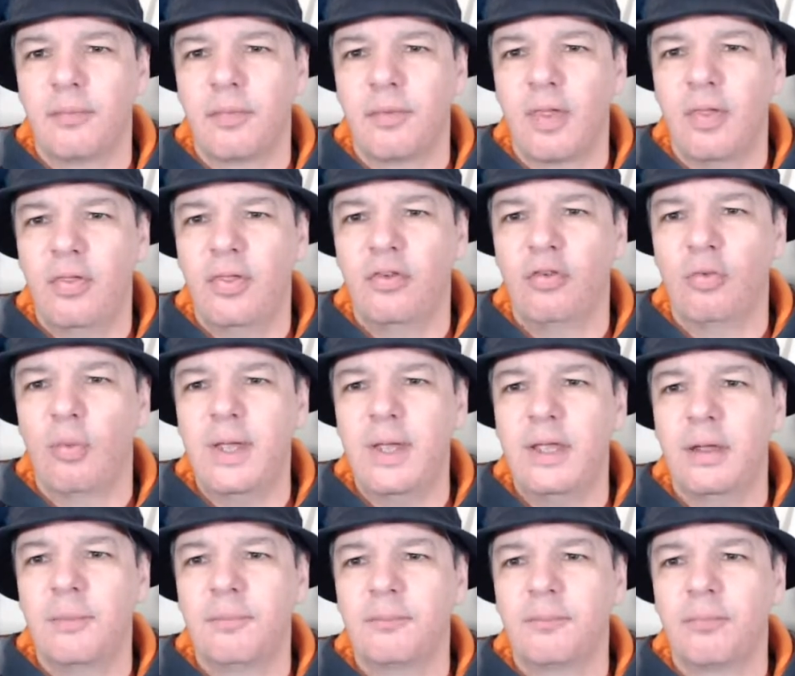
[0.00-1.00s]
this
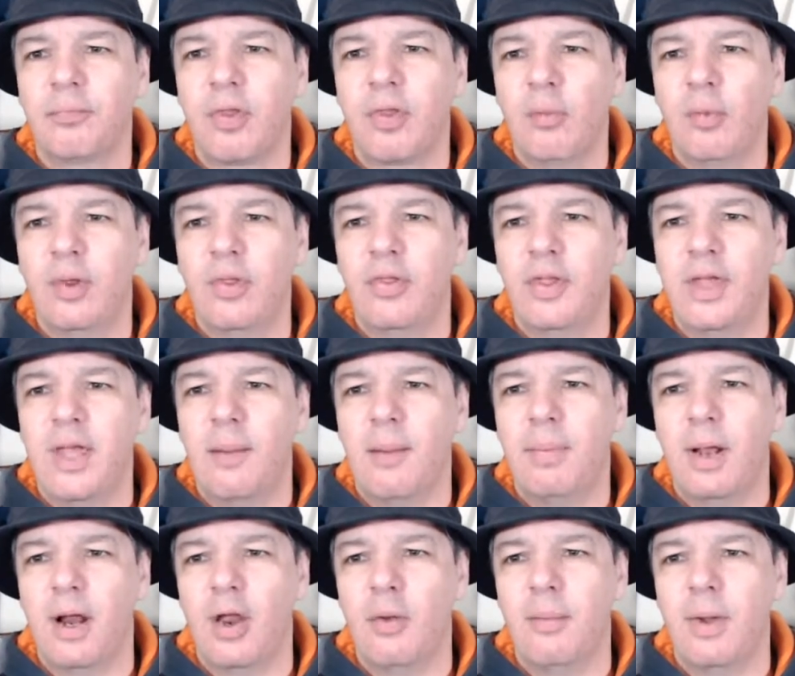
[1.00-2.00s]
week with the
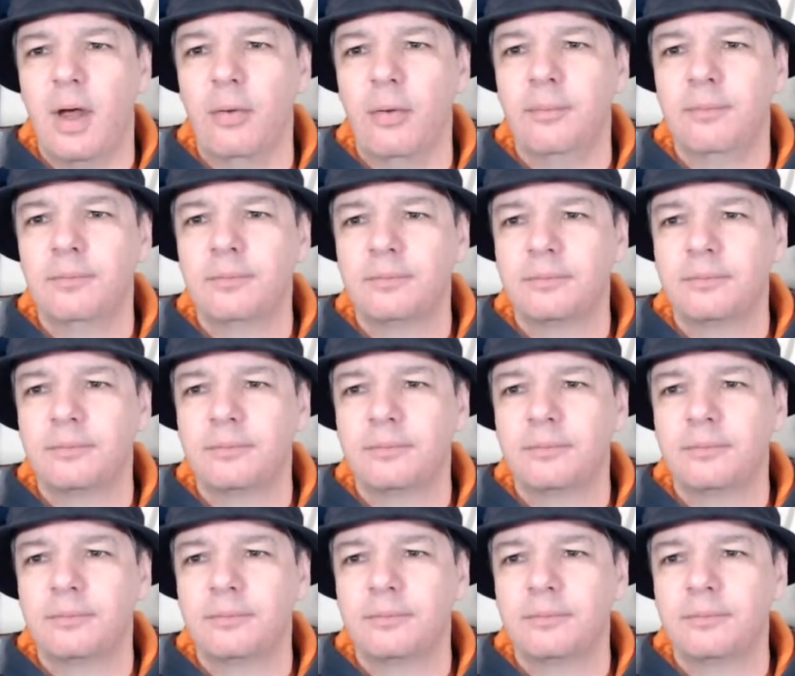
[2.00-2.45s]
Palermo